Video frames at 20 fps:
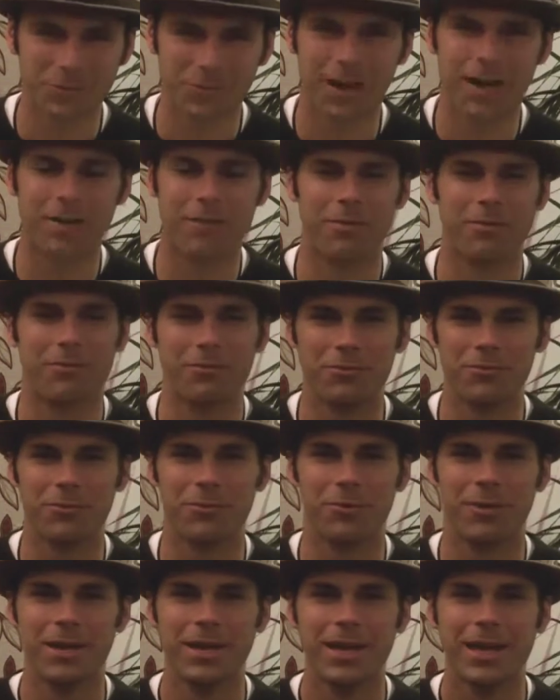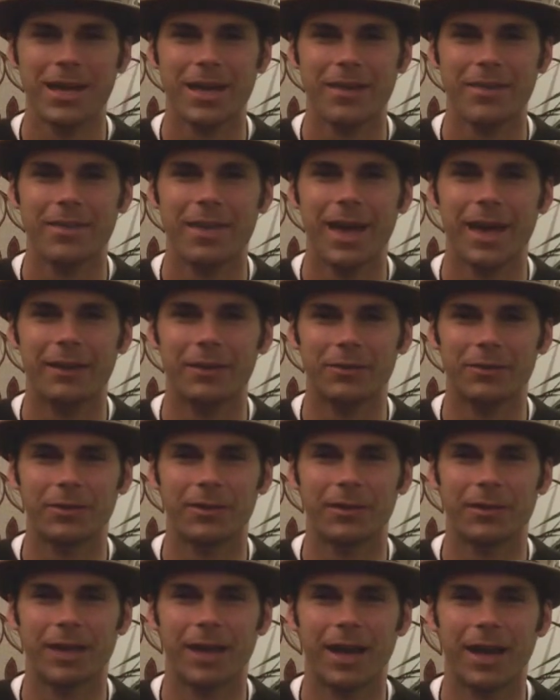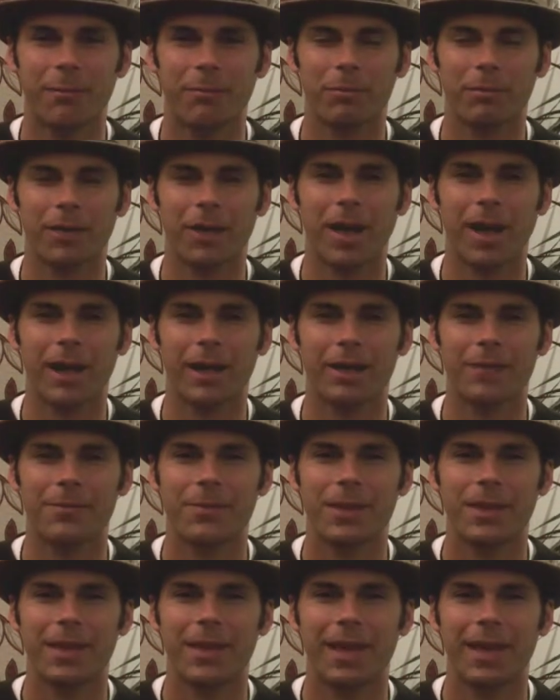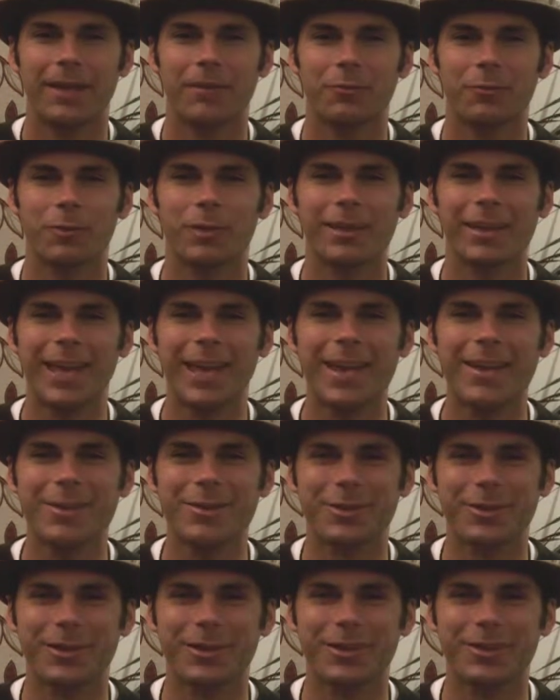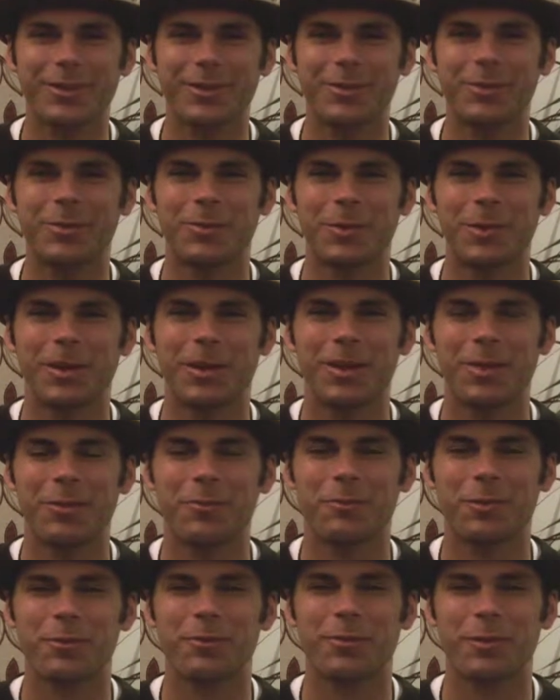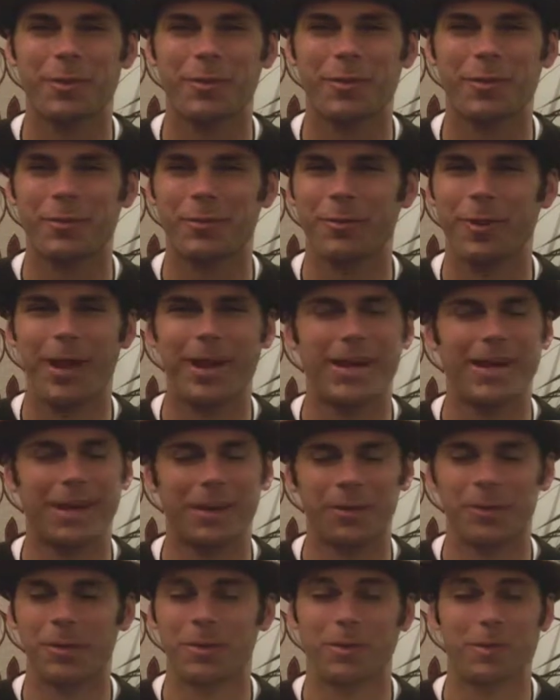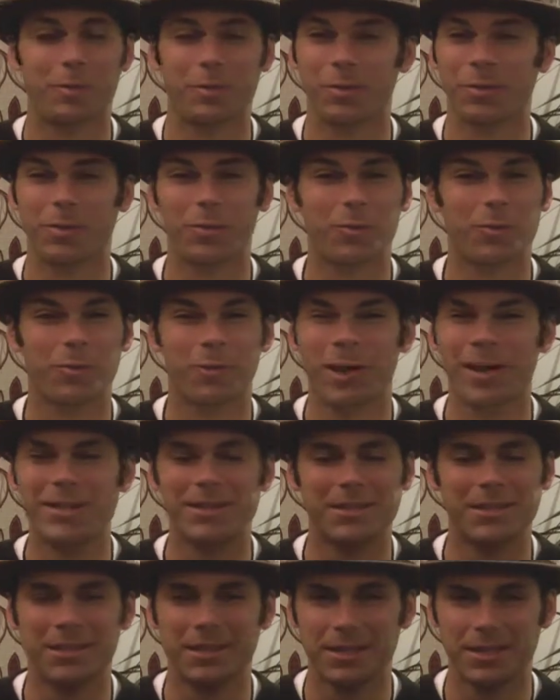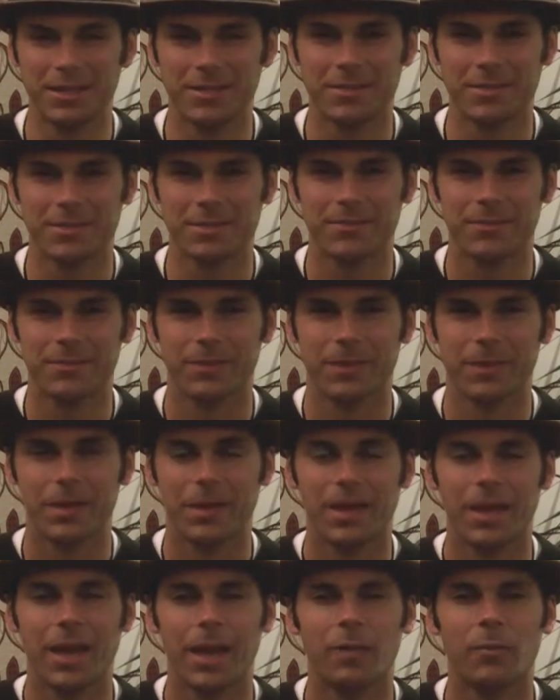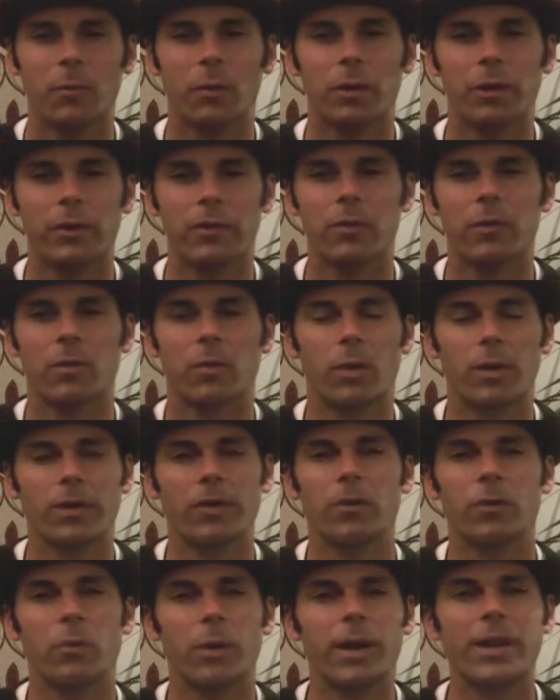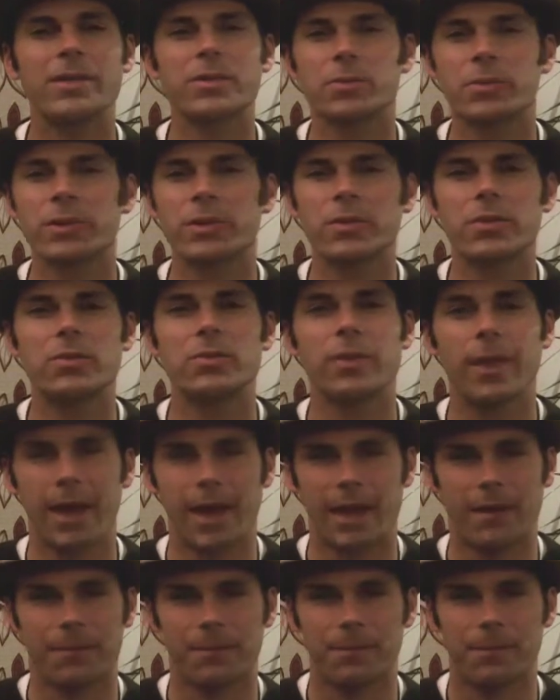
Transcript: right through that block and really enter into the river of their writing with grace and ease. And one of the ways we do that